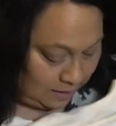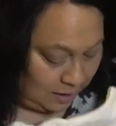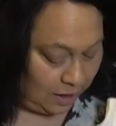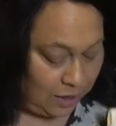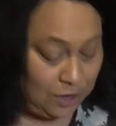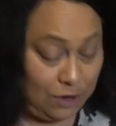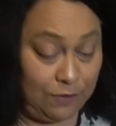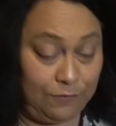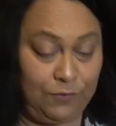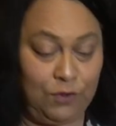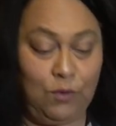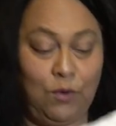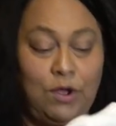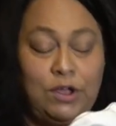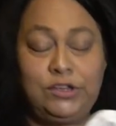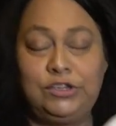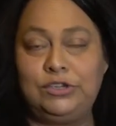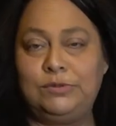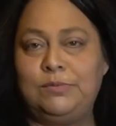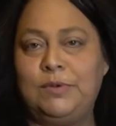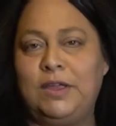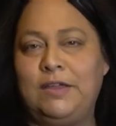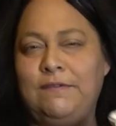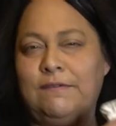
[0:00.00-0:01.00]
Now, if you
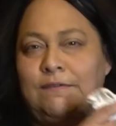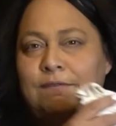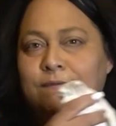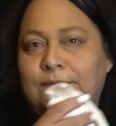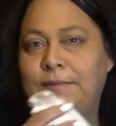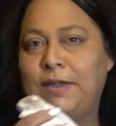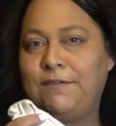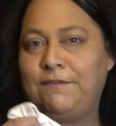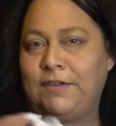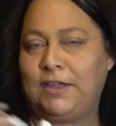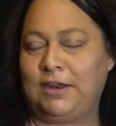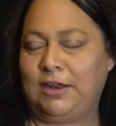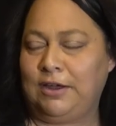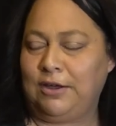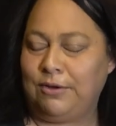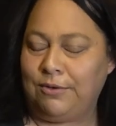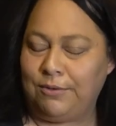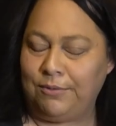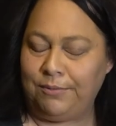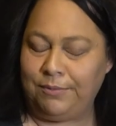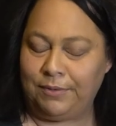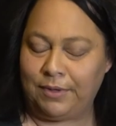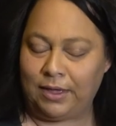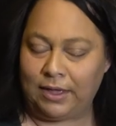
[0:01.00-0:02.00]
watch my, my
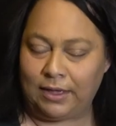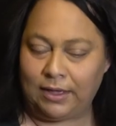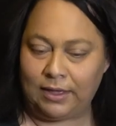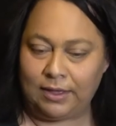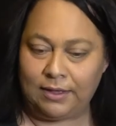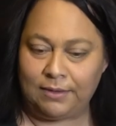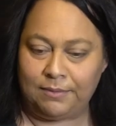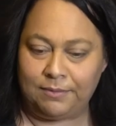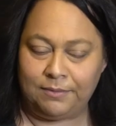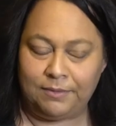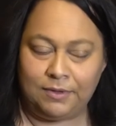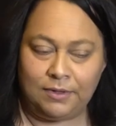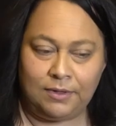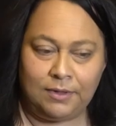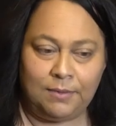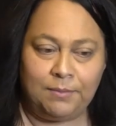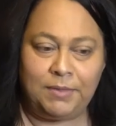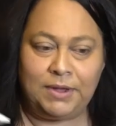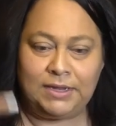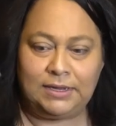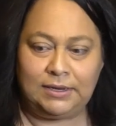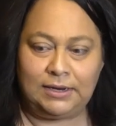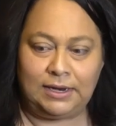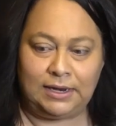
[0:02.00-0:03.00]
video, uh,
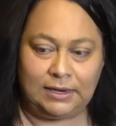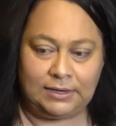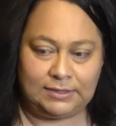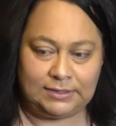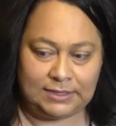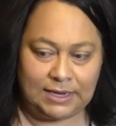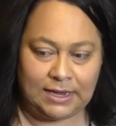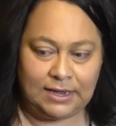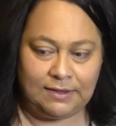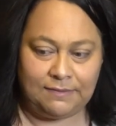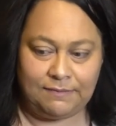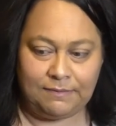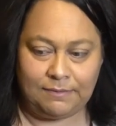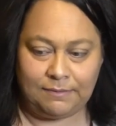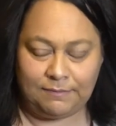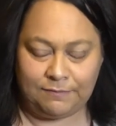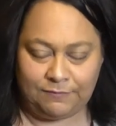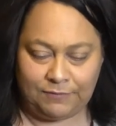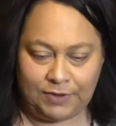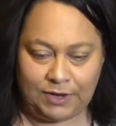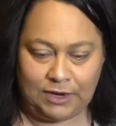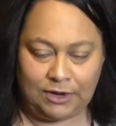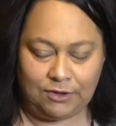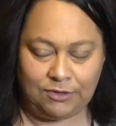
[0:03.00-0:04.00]
my second
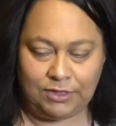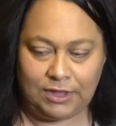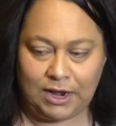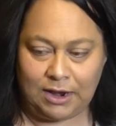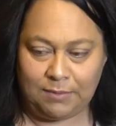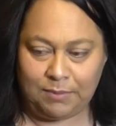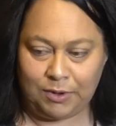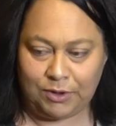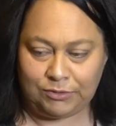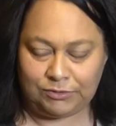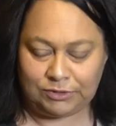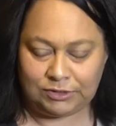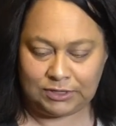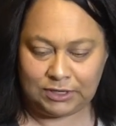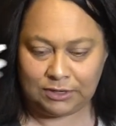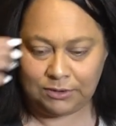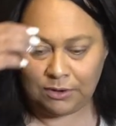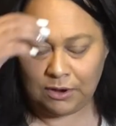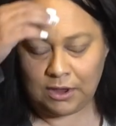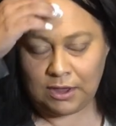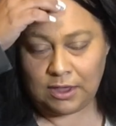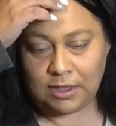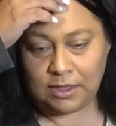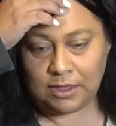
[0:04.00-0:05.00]
video that I posted,
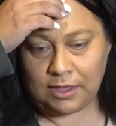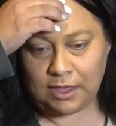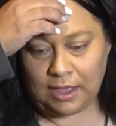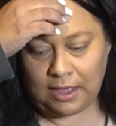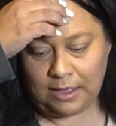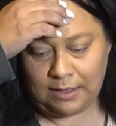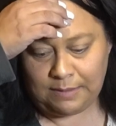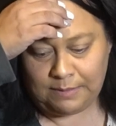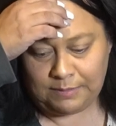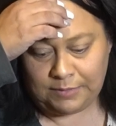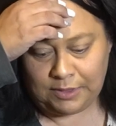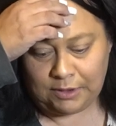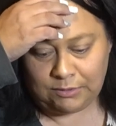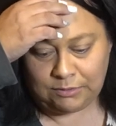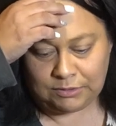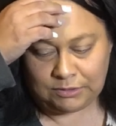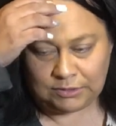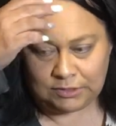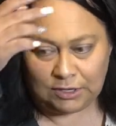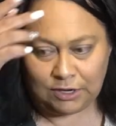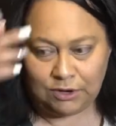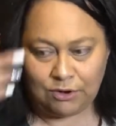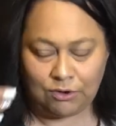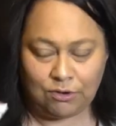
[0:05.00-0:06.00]
um, there
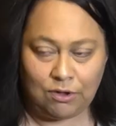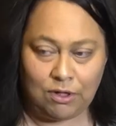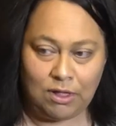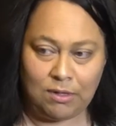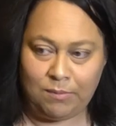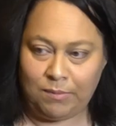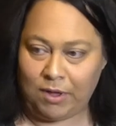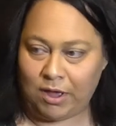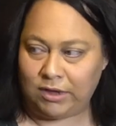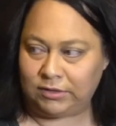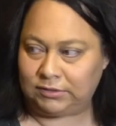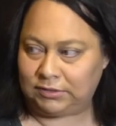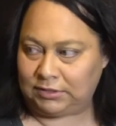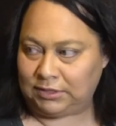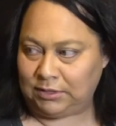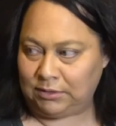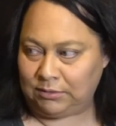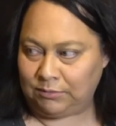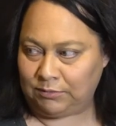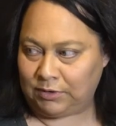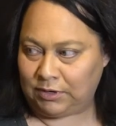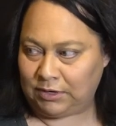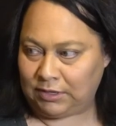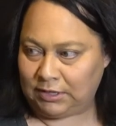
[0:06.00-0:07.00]
was a girl unboxing
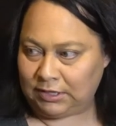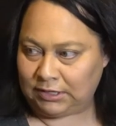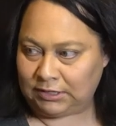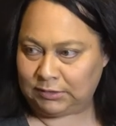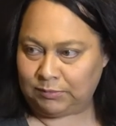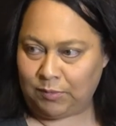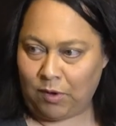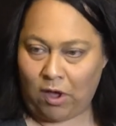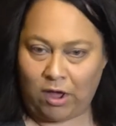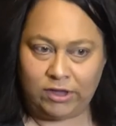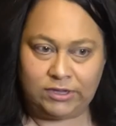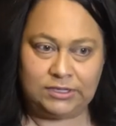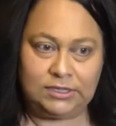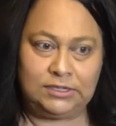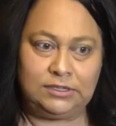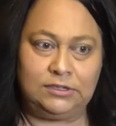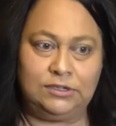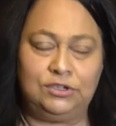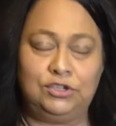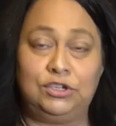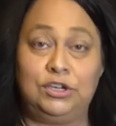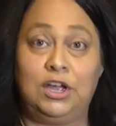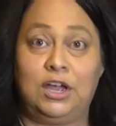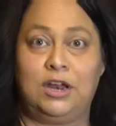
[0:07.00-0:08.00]
one of these boxes and
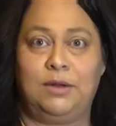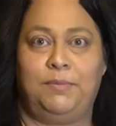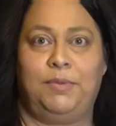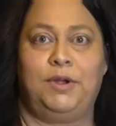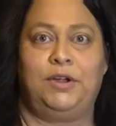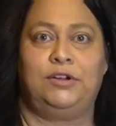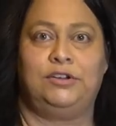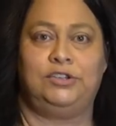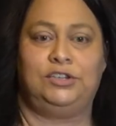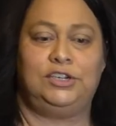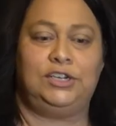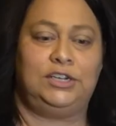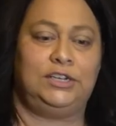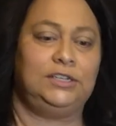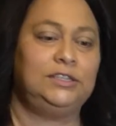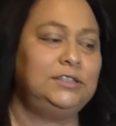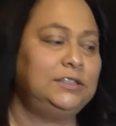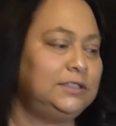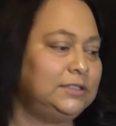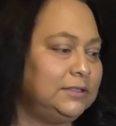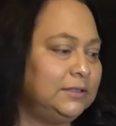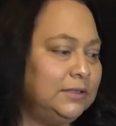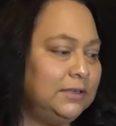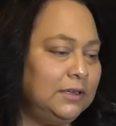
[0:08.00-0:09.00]
she got a pair of
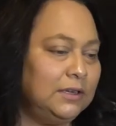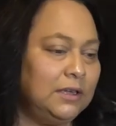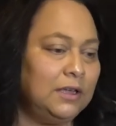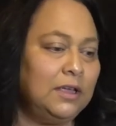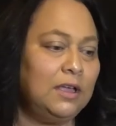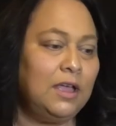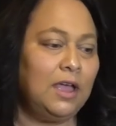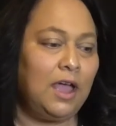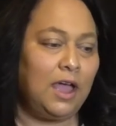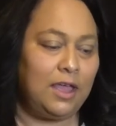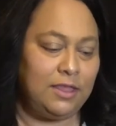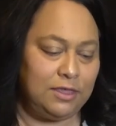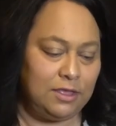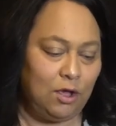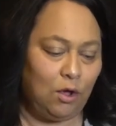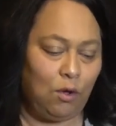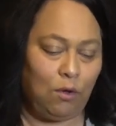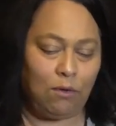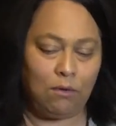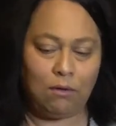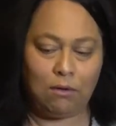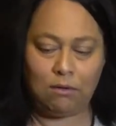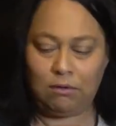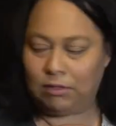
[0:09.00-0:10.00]
jeans and the
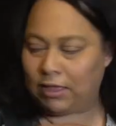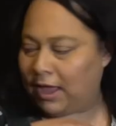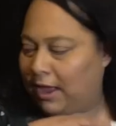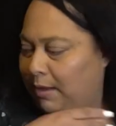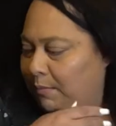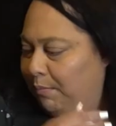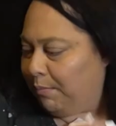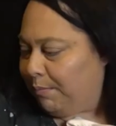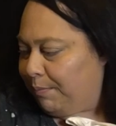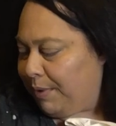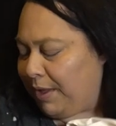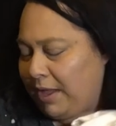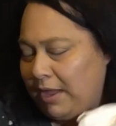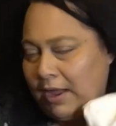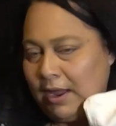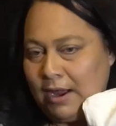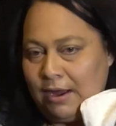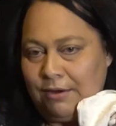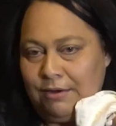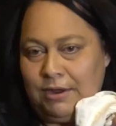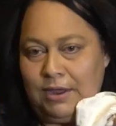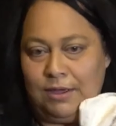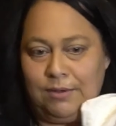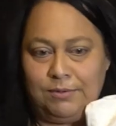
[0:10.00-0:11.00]
whole like butt
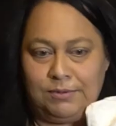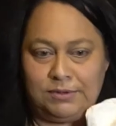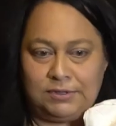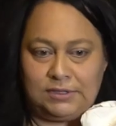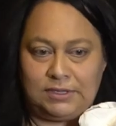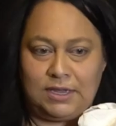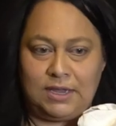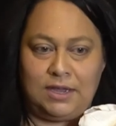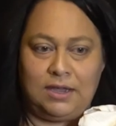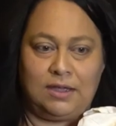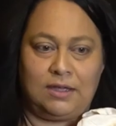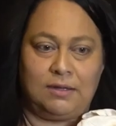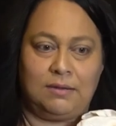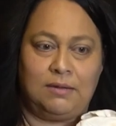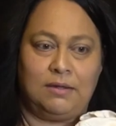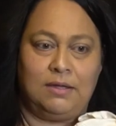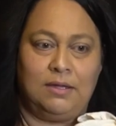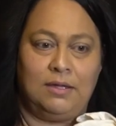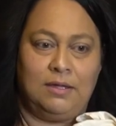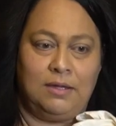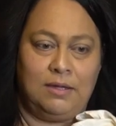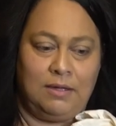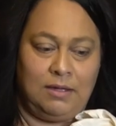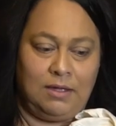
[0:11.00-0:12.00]
area was like
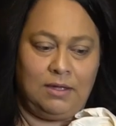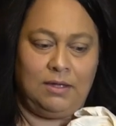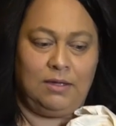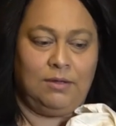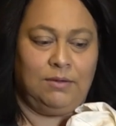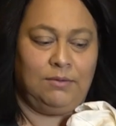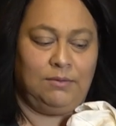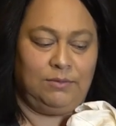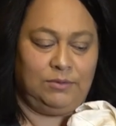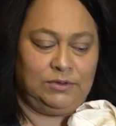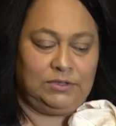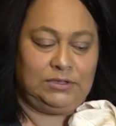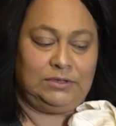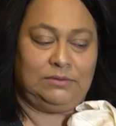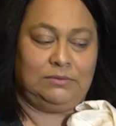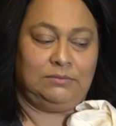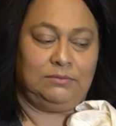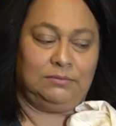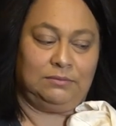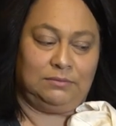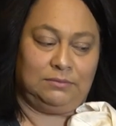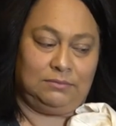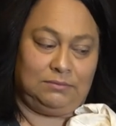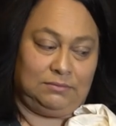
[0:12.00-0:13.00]
was,
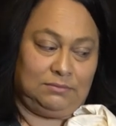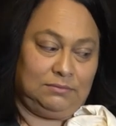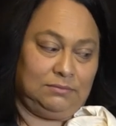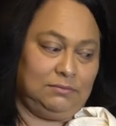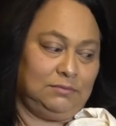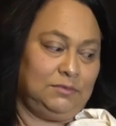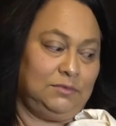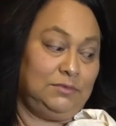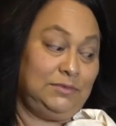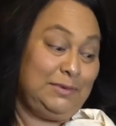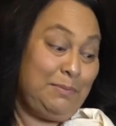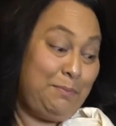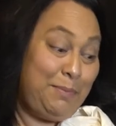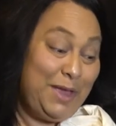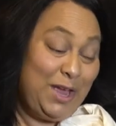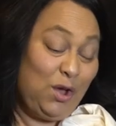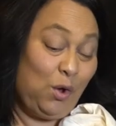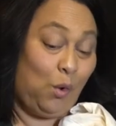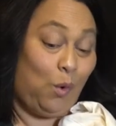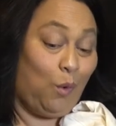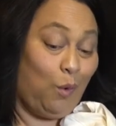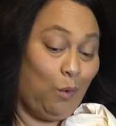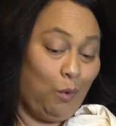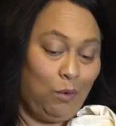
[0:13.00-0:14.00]
was a big
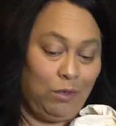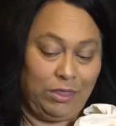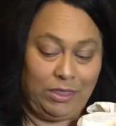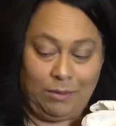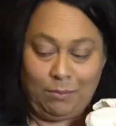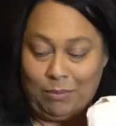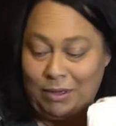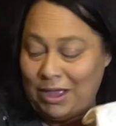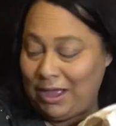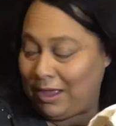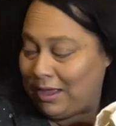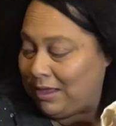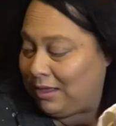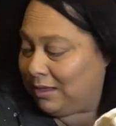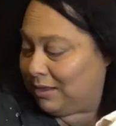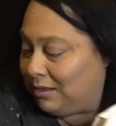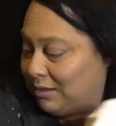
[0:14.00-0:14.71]
old hole in the butt